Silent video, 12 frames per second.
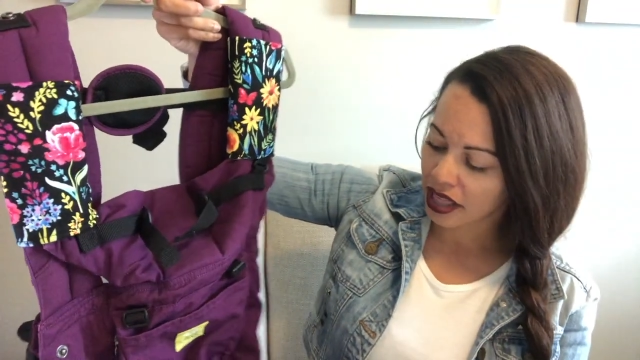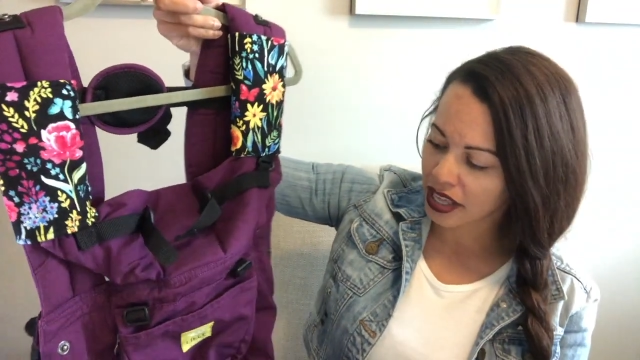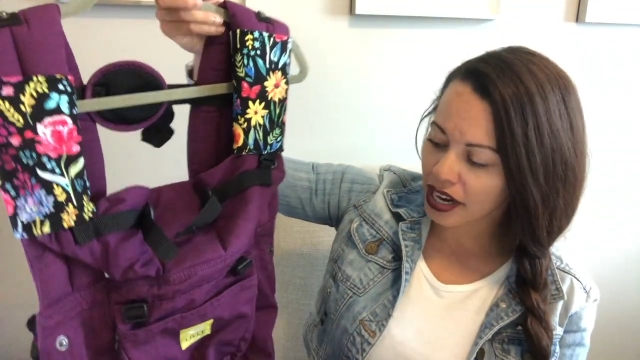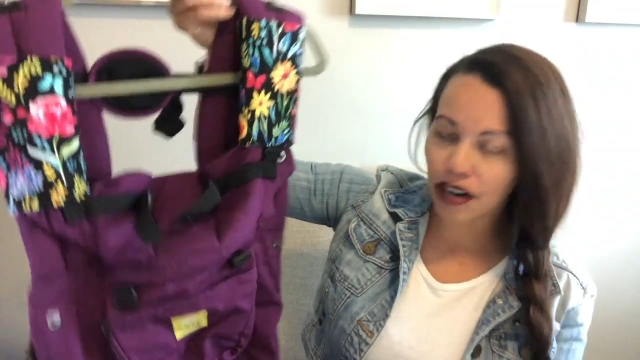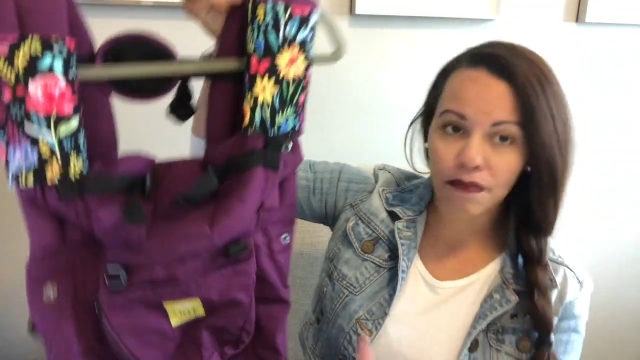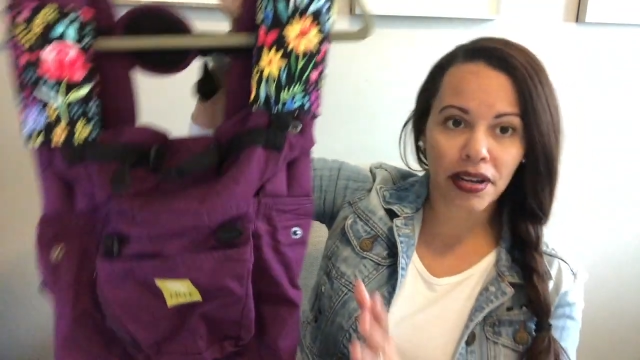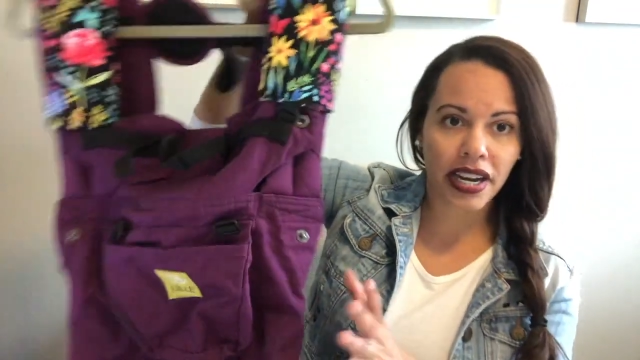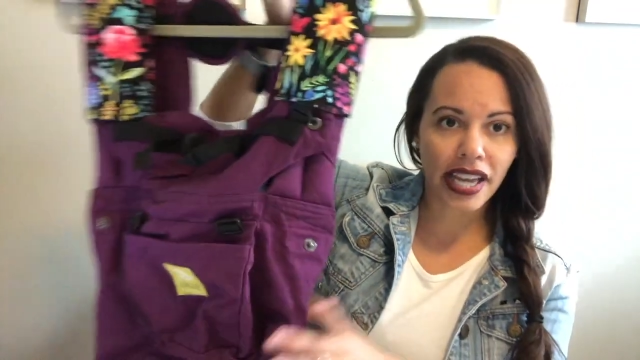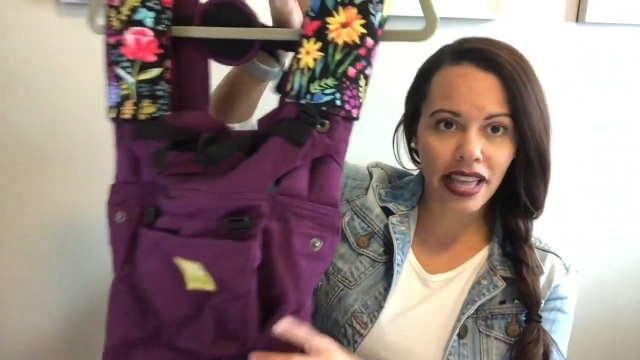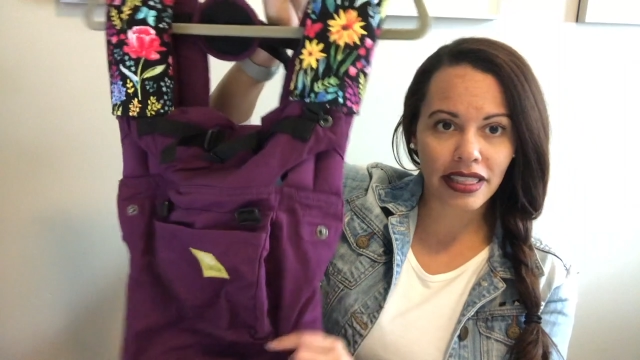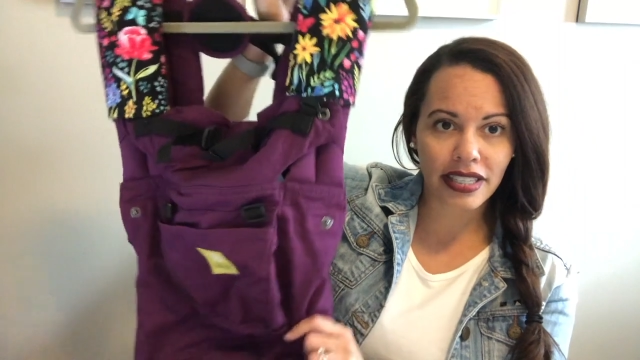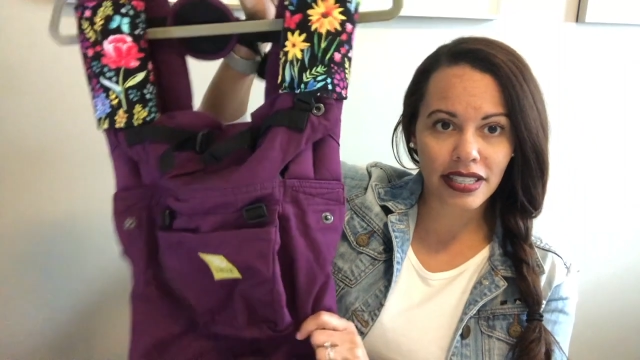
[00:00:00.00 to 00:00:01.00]
there. But
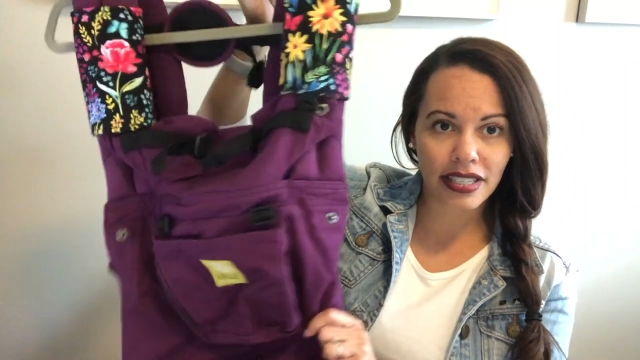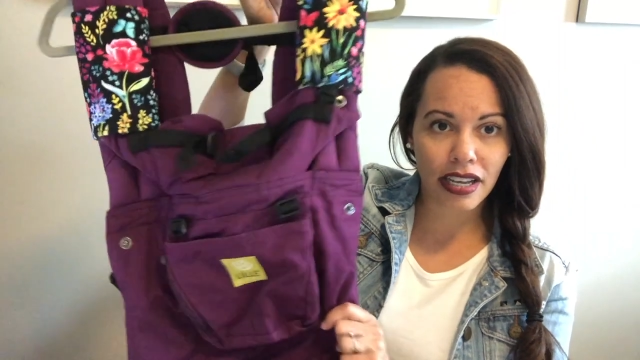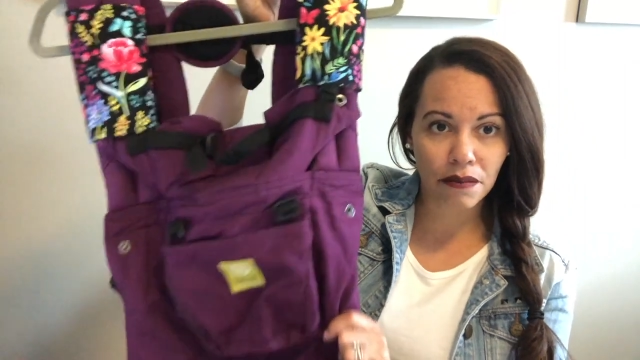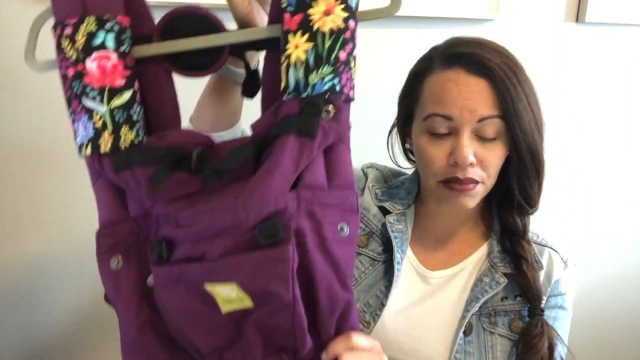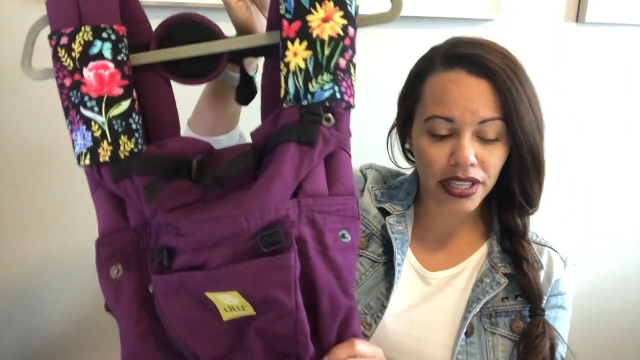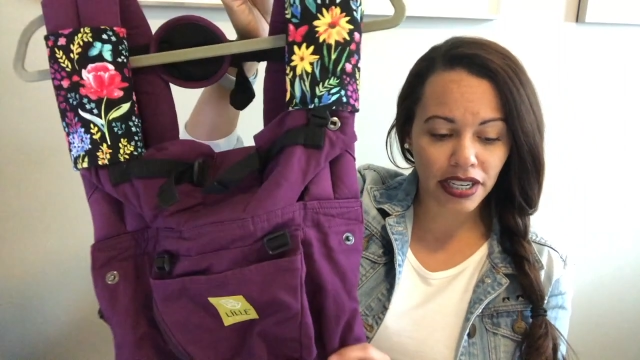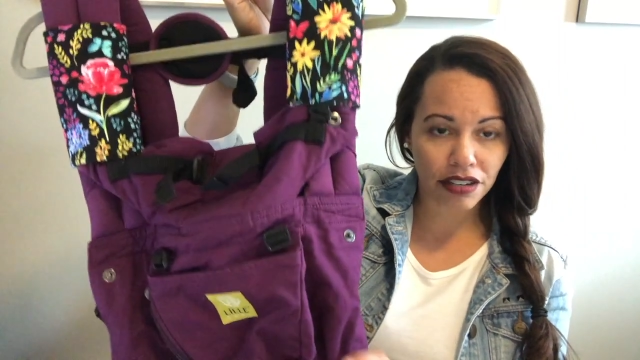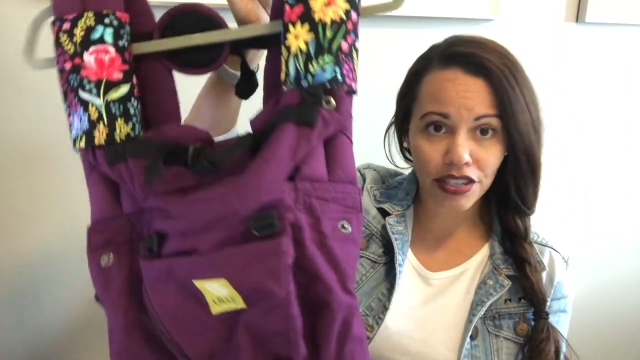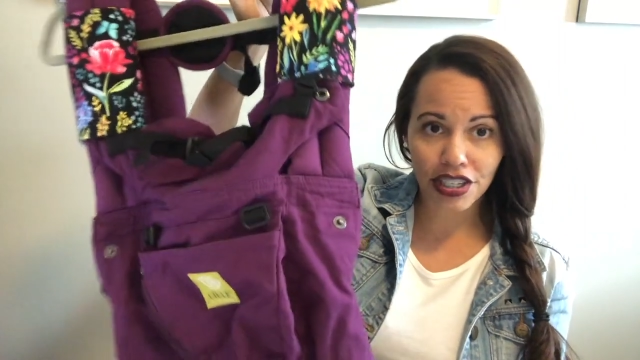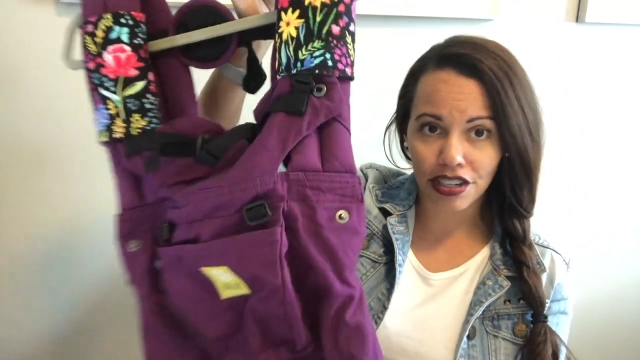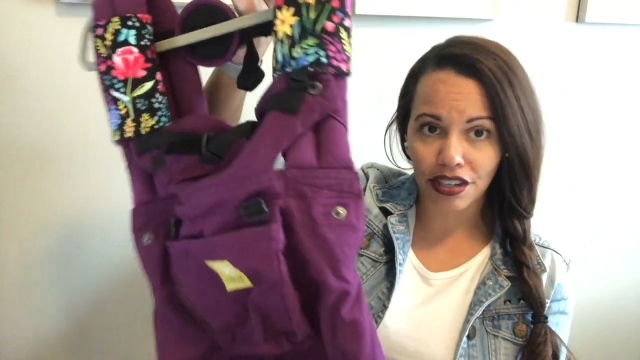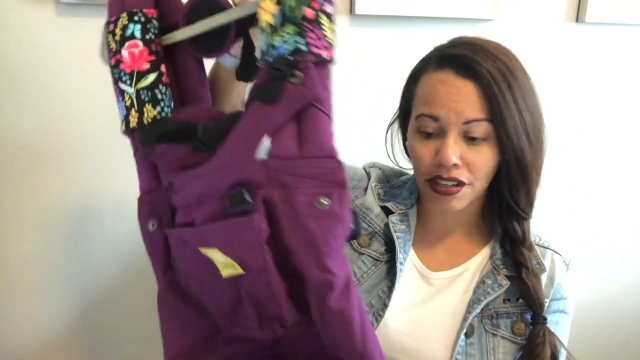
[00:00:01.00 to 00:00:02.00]
again, this is a complete
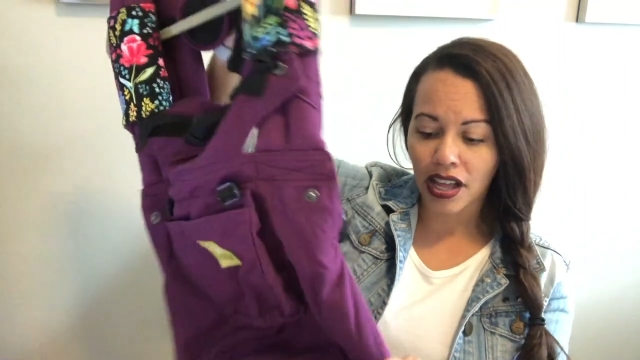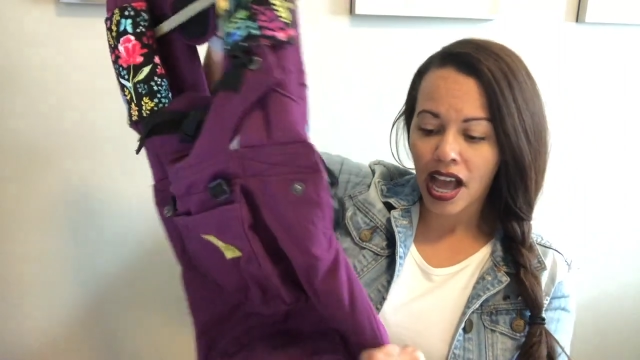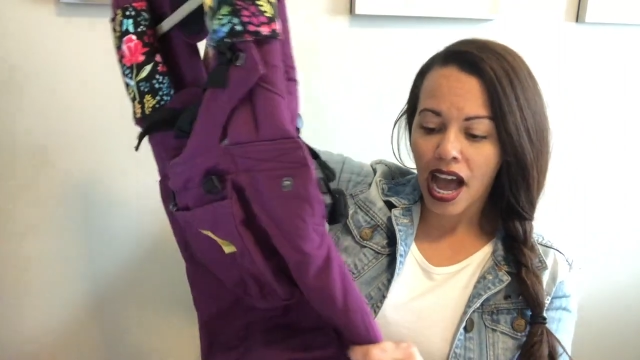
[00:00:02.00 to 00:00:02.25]
original.